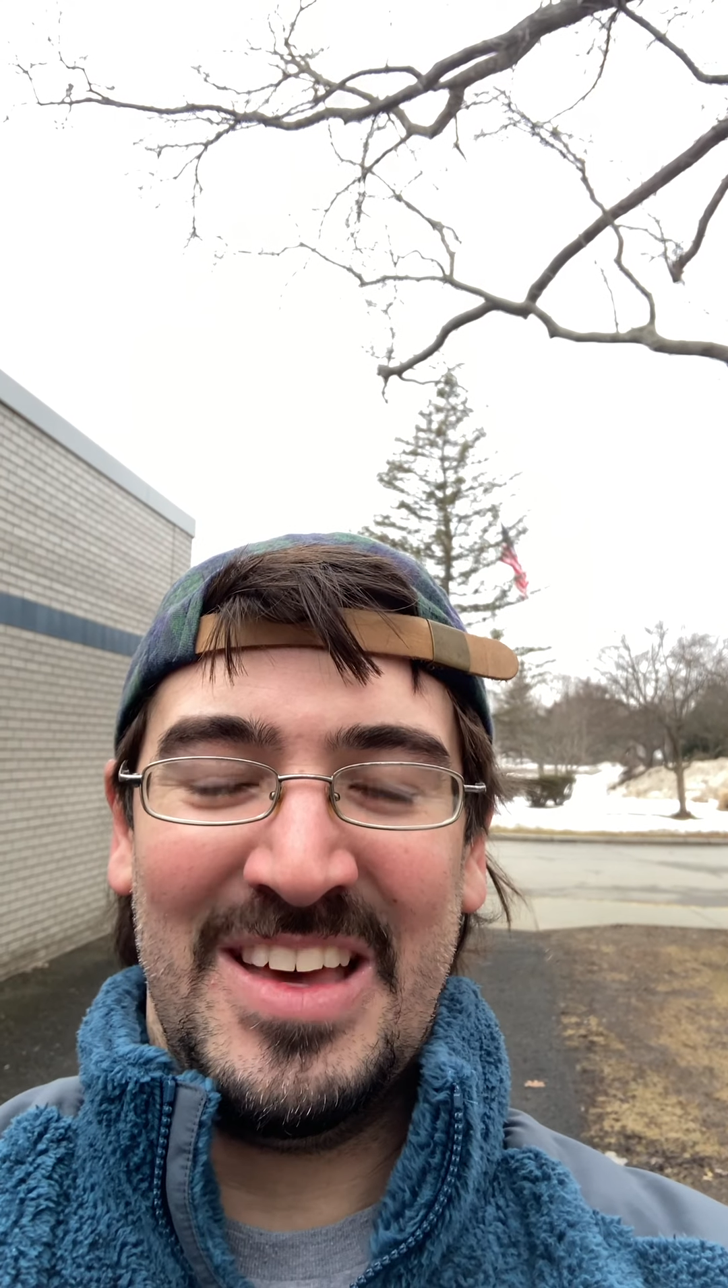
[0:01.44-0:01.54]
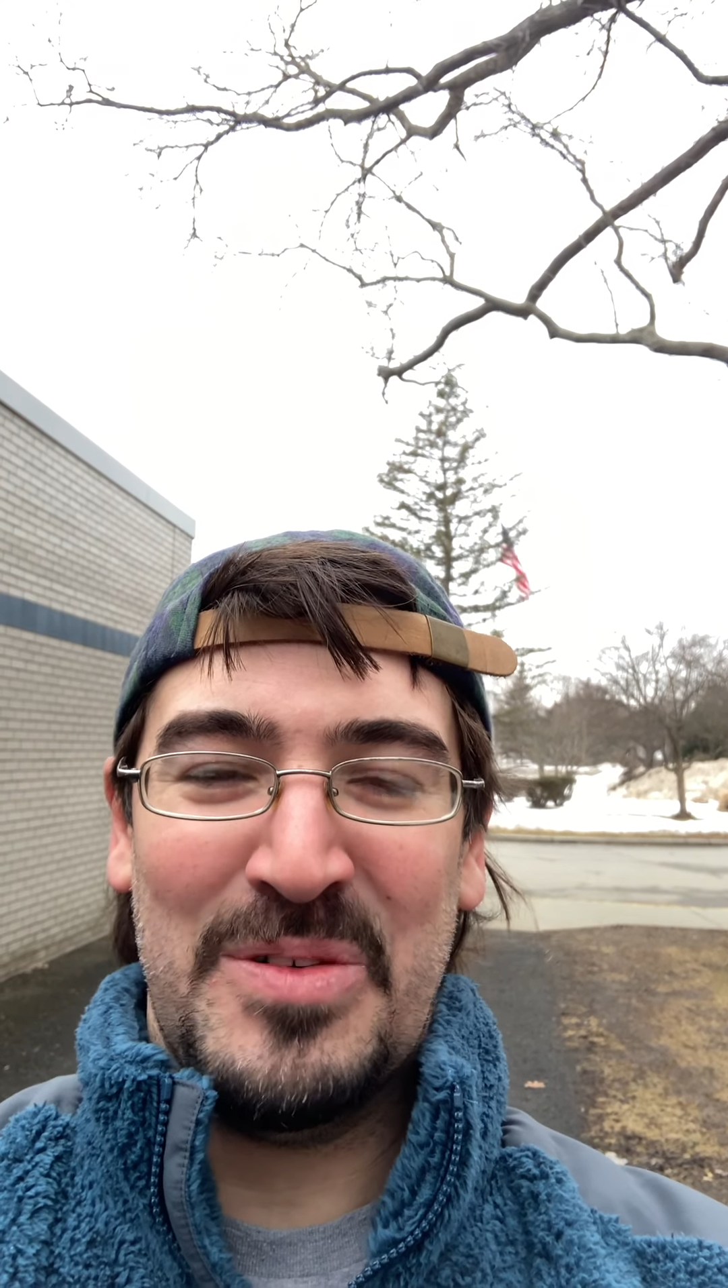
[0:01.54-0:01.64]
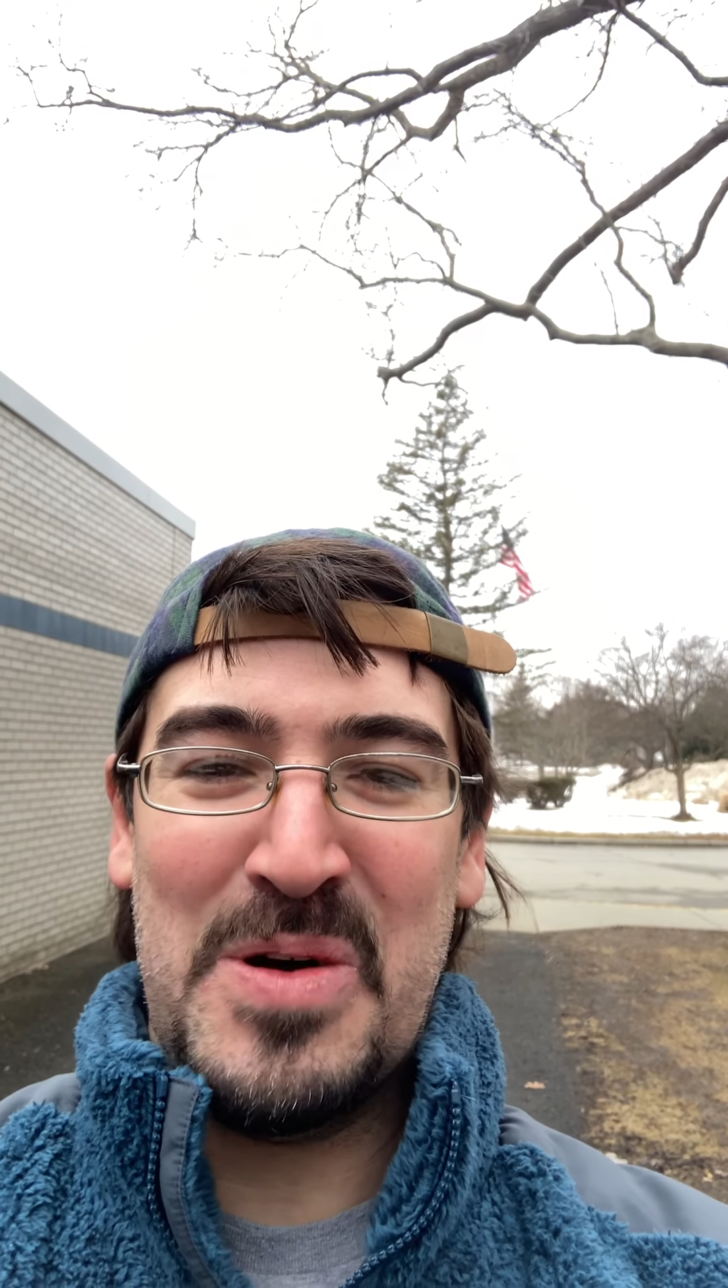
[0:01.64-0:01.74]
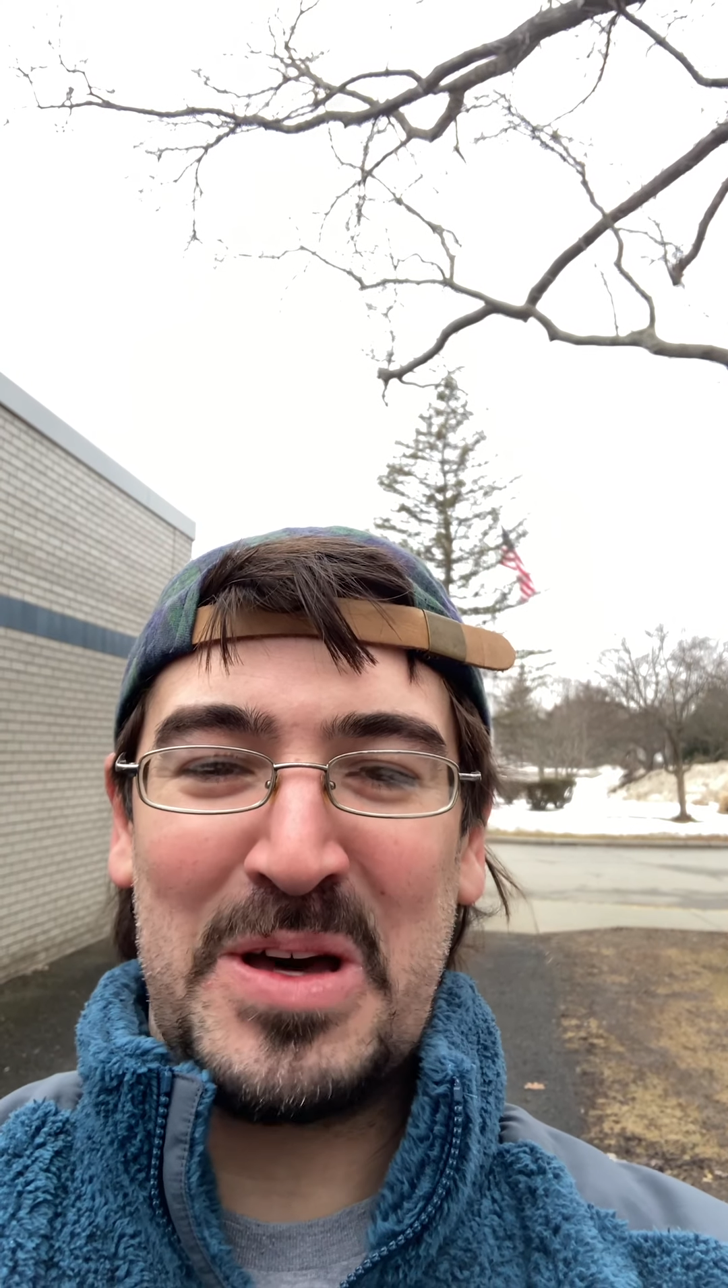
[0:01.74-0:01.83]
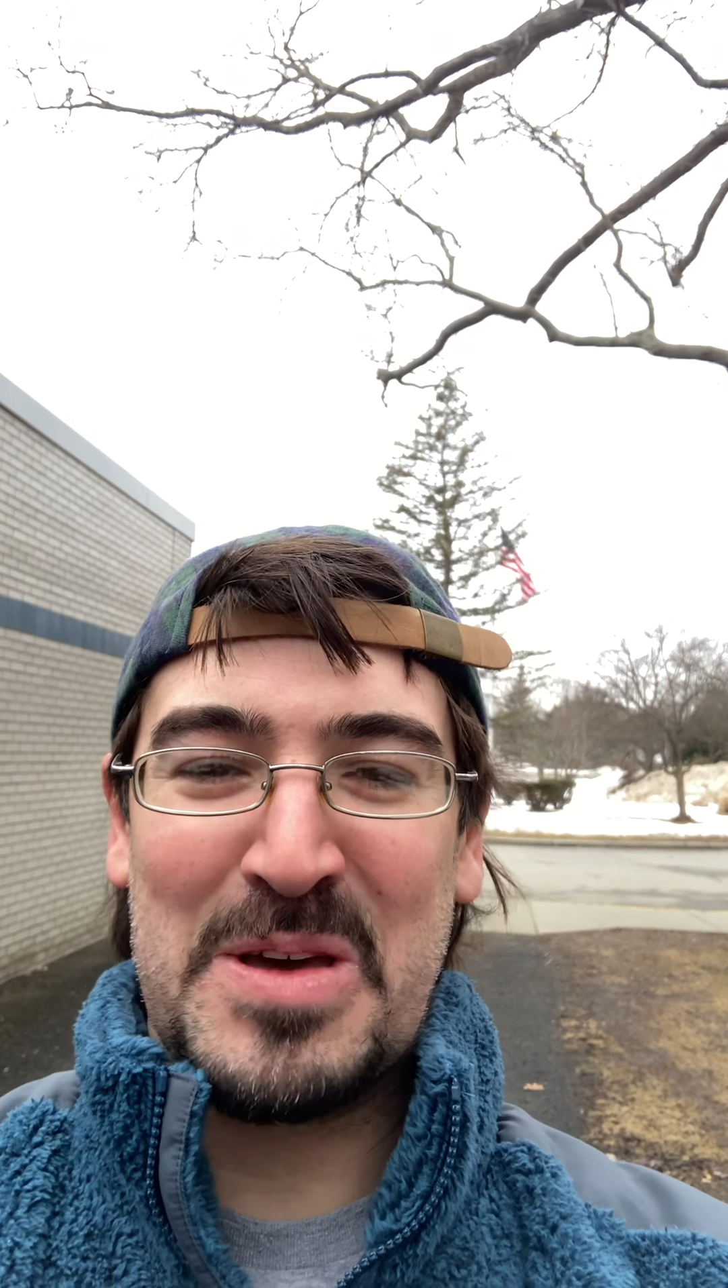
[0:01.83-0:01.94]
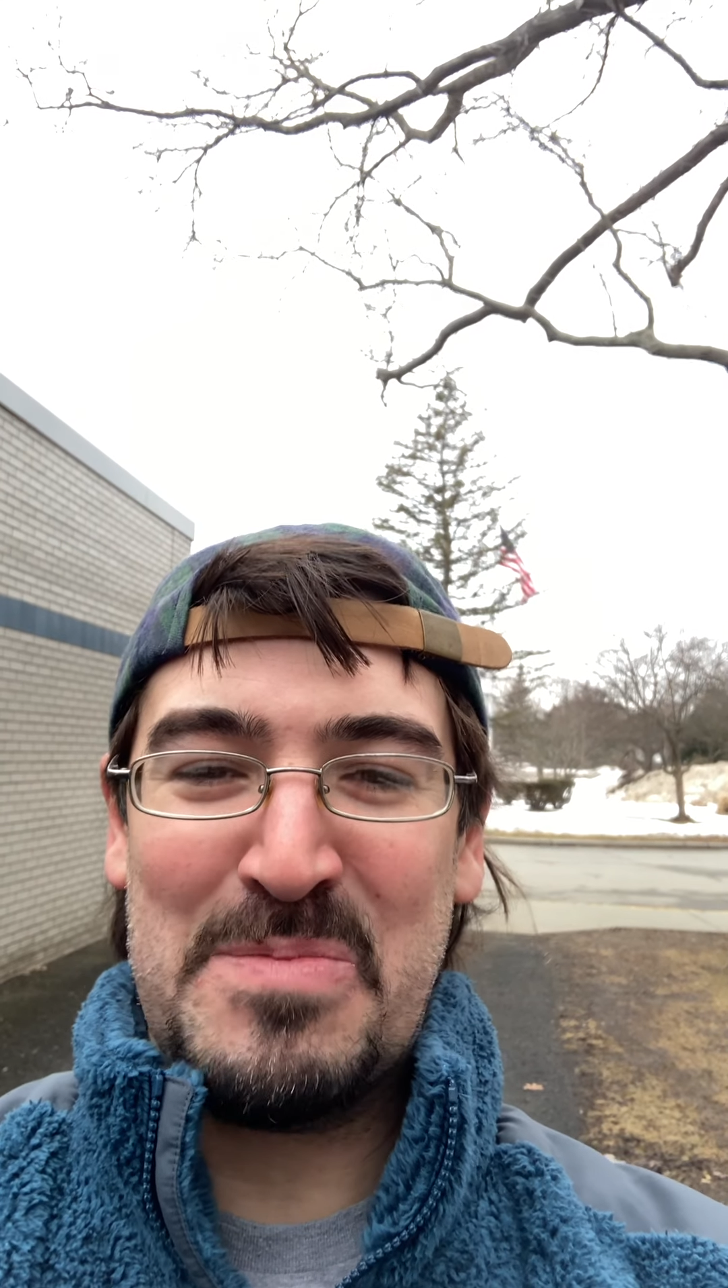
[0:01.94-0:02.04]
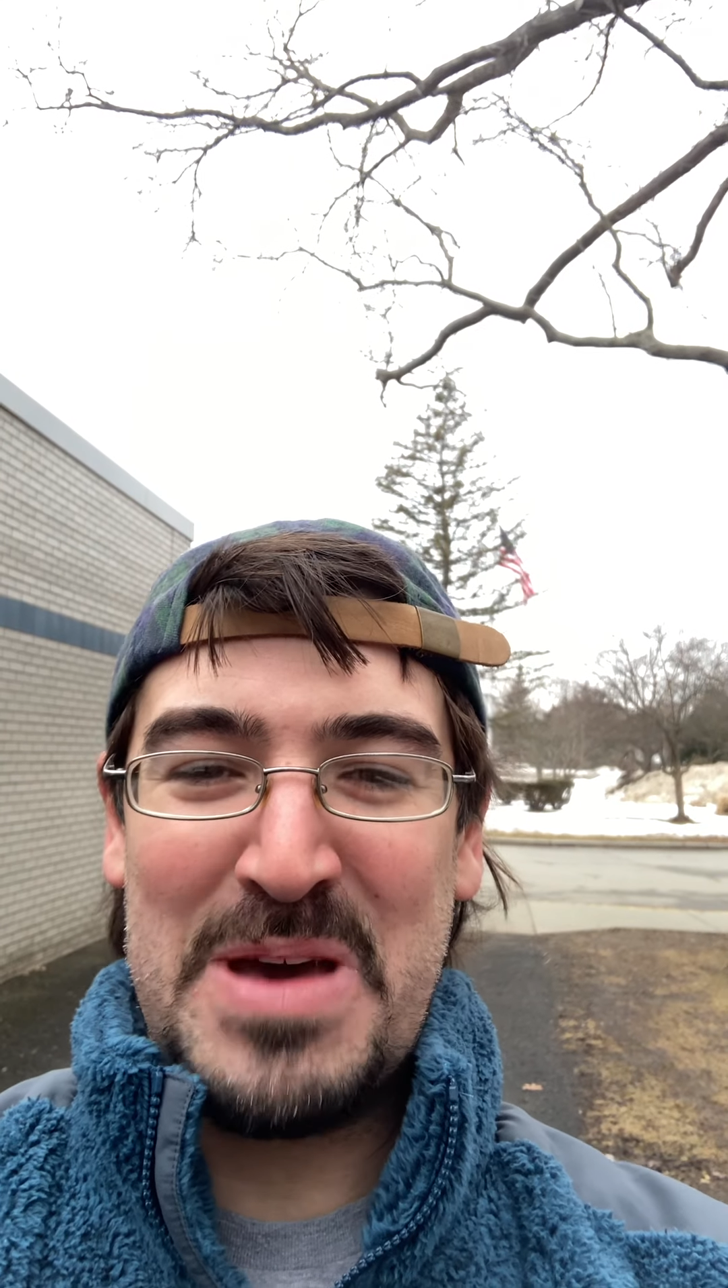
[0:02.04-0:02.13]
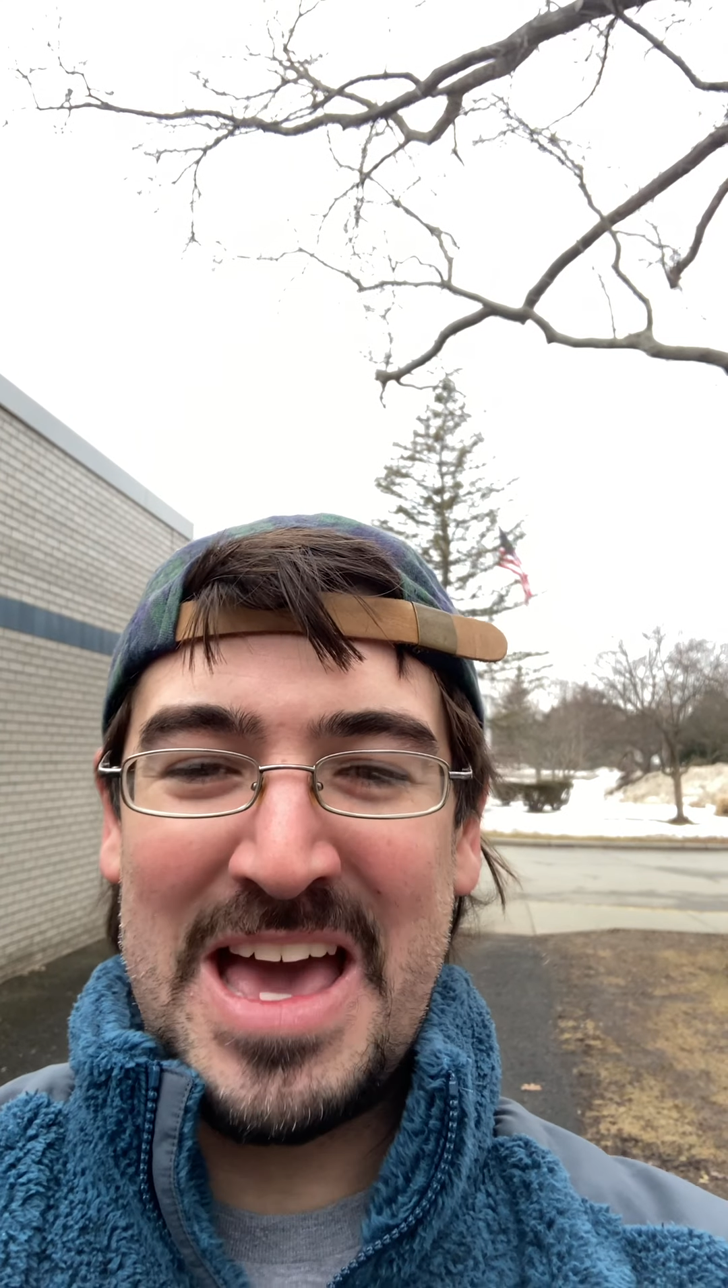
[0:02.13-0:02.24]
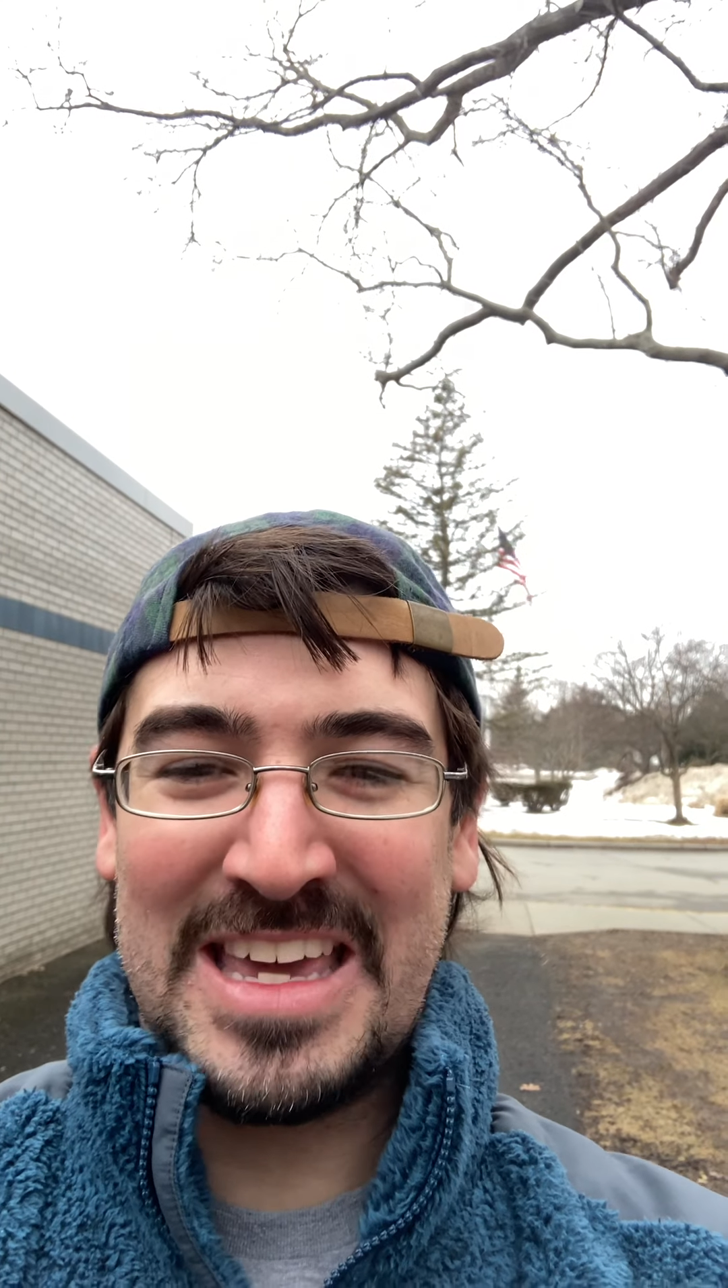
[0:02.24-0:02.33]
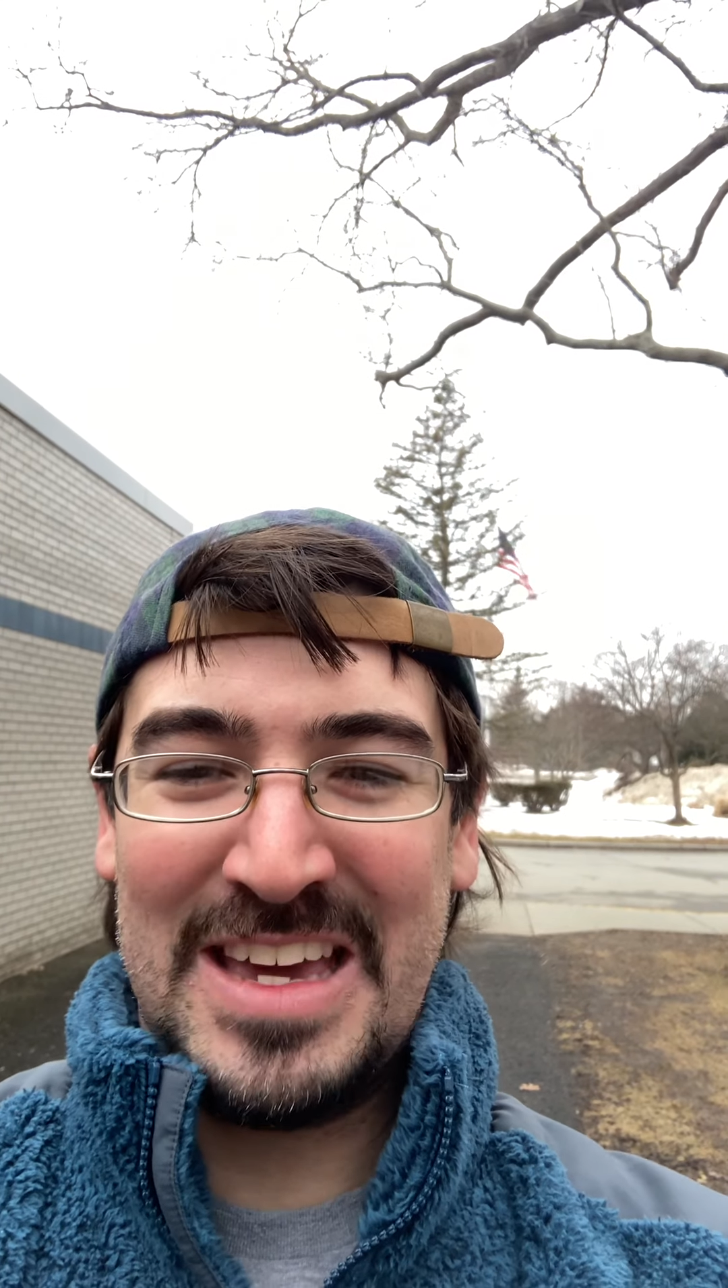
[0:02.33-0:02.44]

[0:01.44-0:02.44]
Welcome back,